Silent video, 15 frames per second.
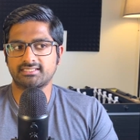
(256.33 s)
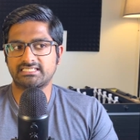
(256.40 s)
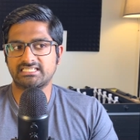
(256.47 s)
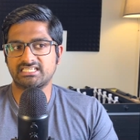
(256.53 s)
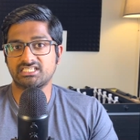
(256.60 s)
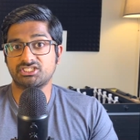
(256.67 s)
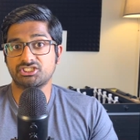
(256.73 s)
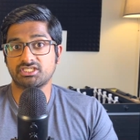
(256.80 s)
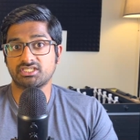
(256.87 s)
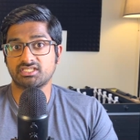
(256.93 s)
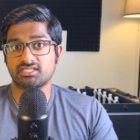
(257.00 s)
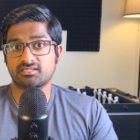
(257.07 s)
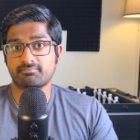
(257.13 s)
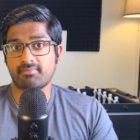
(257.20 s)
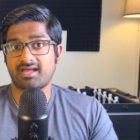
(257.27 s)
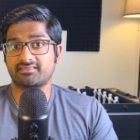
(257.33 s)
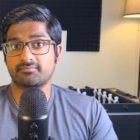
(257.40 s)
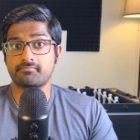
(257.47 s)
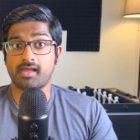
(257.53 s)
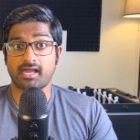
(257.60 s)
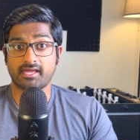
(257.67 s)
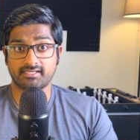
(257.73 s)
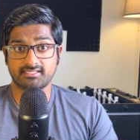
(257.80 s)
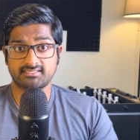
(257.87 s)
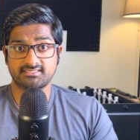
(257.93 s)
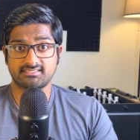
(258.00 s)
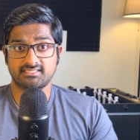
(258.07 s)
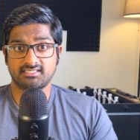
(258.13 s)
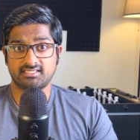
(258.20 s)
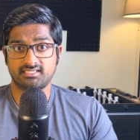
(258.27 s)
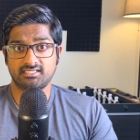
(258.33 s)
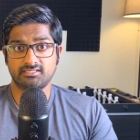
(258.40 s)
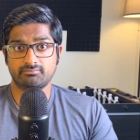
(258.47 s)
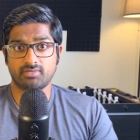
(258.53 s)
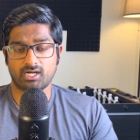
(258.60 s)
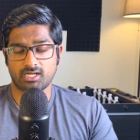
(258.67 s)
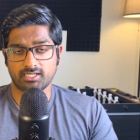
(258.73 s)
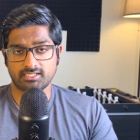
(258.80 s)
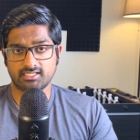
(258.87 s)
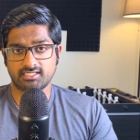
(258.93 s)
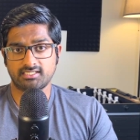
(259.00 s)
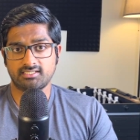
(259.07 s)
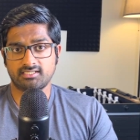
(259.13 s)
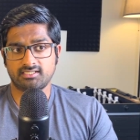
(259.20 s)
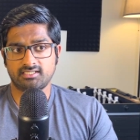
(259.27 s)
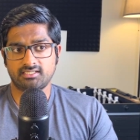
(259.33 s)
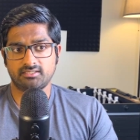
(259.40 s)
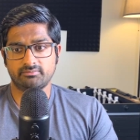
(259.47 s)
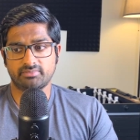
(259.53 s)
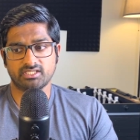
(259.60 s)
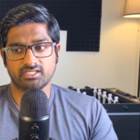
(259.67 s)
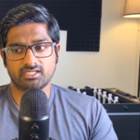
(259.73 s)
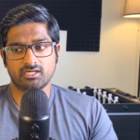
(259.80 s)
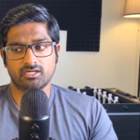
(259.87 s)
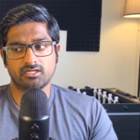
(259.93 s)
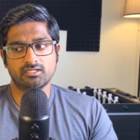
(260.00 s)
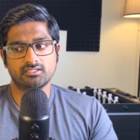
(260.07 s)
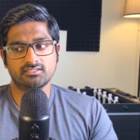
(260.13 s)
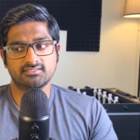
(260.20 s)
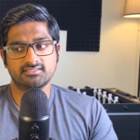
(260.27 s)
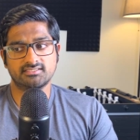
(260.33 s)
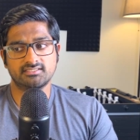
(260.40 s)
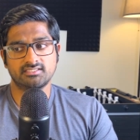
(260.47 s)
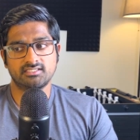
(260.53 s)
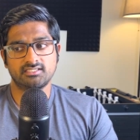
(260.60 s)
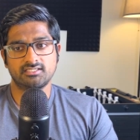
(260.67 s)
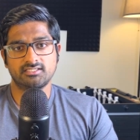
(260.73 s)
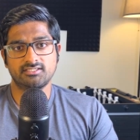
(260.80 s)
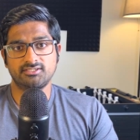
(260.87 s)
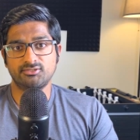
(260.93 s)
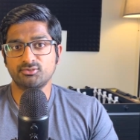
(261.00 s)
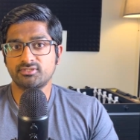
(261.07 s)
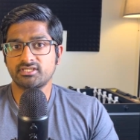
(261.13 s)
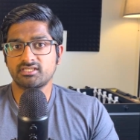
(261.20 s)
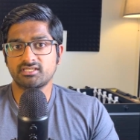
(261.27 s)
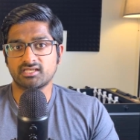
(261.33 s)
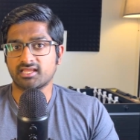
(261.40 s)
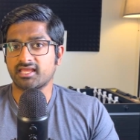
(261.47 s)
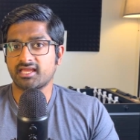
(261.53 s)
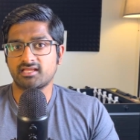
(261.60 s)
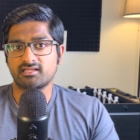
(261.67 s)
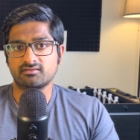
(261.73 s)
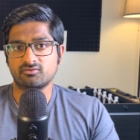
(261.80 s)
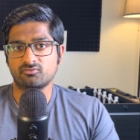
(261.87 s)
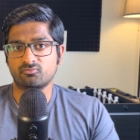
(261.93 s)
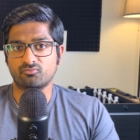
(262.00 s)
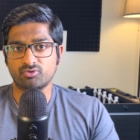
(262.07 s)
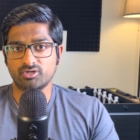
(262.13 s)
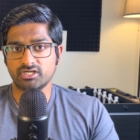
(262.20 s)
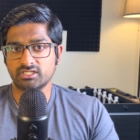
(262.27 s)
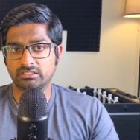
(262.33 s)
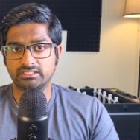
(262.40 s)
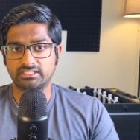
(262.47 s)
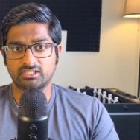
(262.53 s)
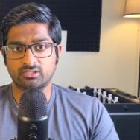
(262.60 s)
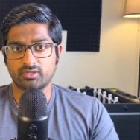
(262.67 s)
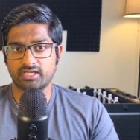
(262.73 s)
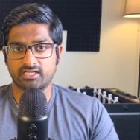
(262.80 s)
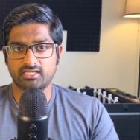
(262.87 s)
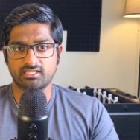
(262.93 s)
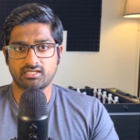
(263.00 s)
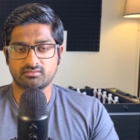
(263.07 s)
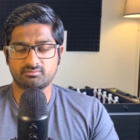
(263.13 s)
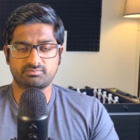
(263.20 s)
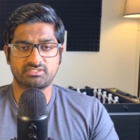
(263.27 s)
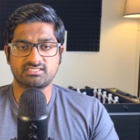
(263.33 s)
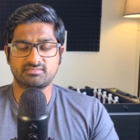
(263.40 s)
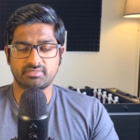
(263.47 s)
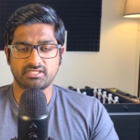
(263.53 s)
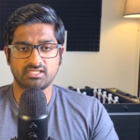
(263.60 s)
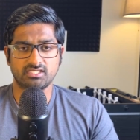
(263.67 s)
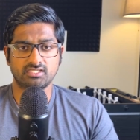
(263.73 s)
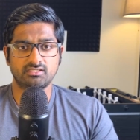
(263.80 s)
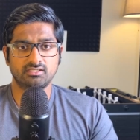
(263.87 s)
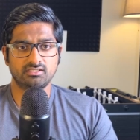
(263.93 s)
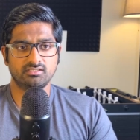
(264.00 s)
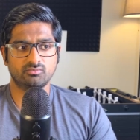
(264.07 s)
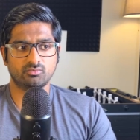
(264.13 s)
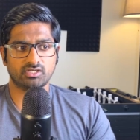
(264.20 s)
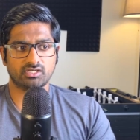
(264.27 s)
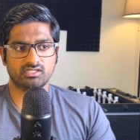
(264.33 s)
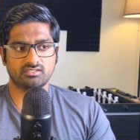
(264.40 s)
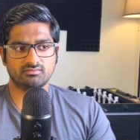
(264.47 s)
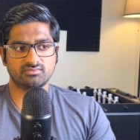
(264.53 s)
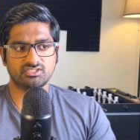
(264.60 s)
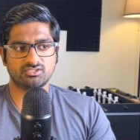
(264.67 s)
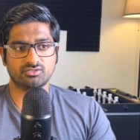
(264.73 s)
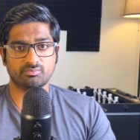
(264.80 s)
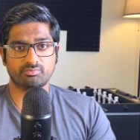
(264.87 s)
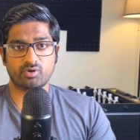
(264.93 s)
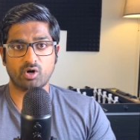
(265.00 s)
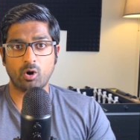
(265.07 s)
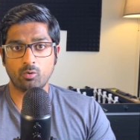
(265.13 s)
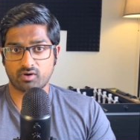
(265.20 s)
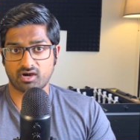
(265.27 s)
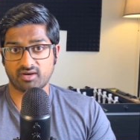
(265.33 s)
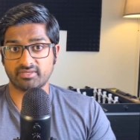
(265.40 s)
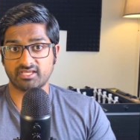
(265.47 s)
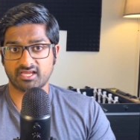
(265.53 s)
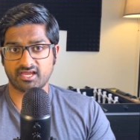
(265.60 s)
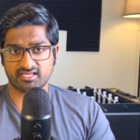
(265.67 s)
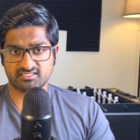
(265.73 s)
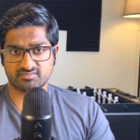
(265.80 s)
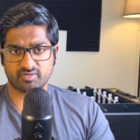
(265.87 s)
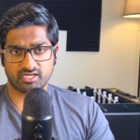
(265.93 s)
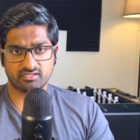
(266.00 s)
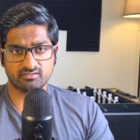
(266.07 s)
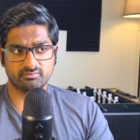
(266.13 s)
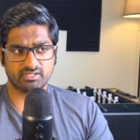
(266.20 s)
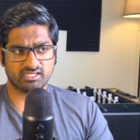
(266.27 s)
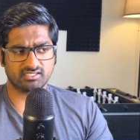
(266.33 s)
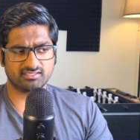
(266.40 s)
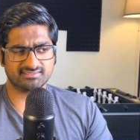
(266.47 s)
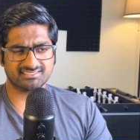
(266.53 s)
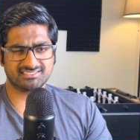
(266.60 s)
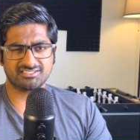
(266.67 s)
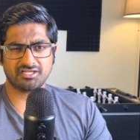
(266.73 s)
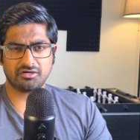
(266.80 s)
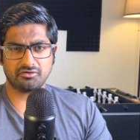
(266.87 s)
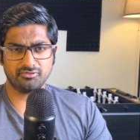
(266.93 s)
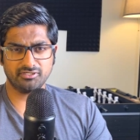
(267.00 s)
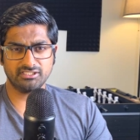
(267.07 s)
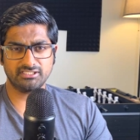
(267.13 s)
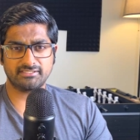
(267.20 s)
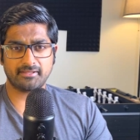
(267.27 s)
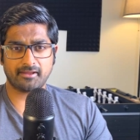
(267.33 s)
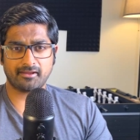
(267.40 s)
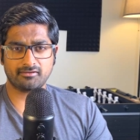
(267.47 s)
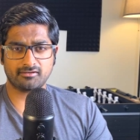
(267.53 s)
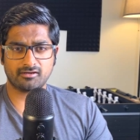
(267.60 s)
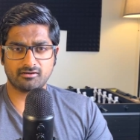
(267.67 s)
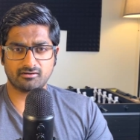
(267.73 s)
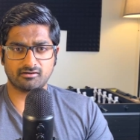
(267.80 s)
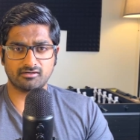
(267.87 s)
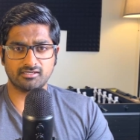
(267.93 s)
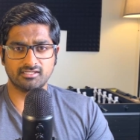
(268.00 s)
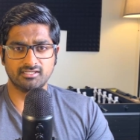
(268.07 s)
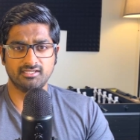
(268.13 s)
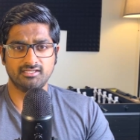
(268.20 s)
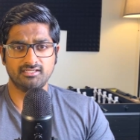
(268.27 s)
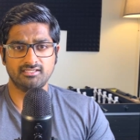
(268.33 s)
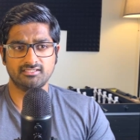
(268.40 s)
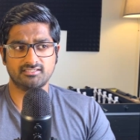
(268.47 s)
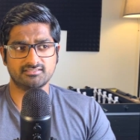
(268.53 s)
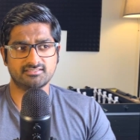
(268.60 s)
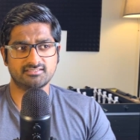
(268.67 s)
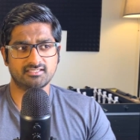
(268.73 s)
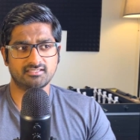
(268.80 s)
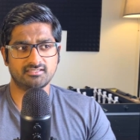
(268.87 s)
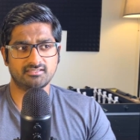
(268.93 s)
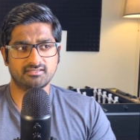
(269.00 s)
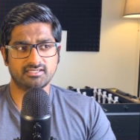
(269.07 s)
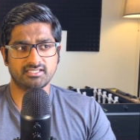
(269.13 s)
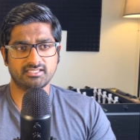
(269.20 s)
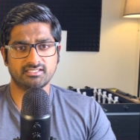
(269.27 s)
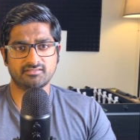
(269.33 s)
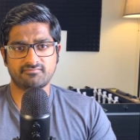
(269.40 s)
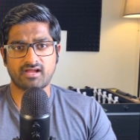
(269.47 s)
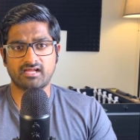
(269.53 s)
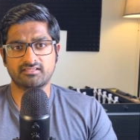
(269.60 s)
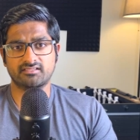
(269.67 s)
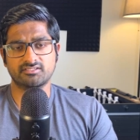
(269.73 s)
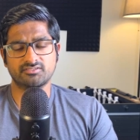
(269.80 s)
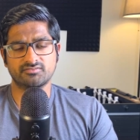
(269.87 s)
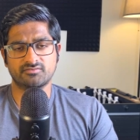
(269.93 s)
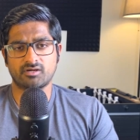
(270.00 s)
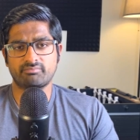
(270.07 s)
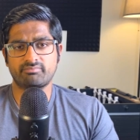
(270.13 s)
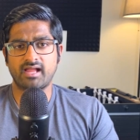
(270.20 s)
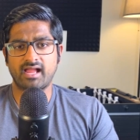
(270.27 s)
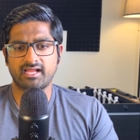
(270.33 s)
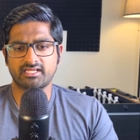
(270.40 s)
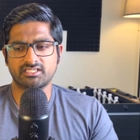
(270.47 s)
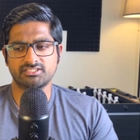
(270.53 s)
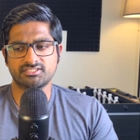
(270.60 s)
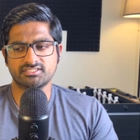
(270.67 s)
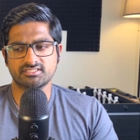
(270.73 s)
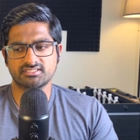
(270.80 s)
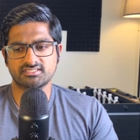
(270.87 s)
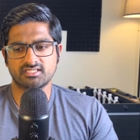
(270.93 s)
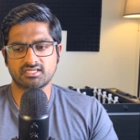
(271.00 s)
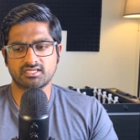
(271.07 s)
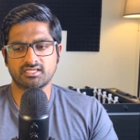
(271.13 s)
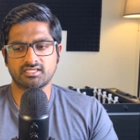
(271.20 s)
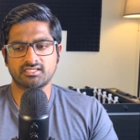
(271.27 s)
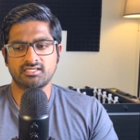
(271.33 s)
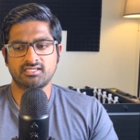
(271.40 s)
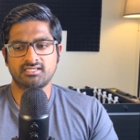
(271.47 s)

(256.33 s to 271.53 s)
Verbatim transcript: teaching the mathematics behind it because you can get really quick and up to speed when it comes to the programming aspect because it's not really that hard considering the fact that you've got packages like